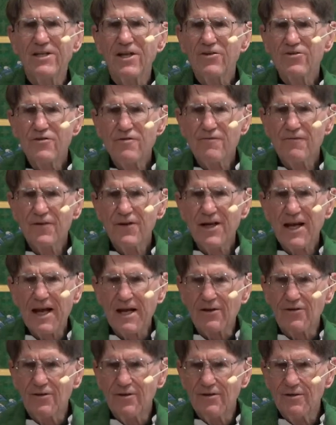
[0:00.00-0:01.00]
doesn't
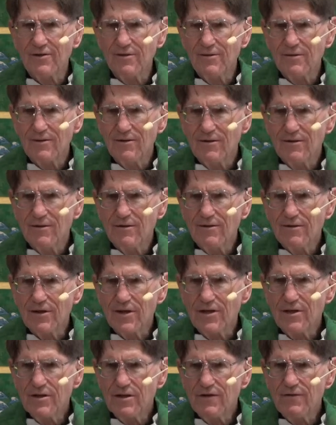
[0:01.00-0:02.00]
forget
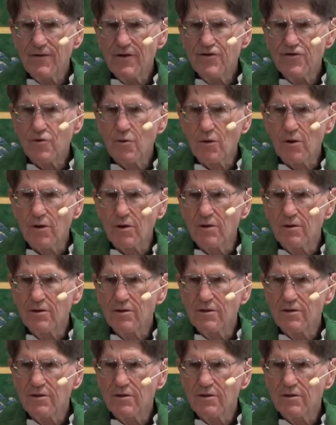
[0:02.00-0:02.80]
the individual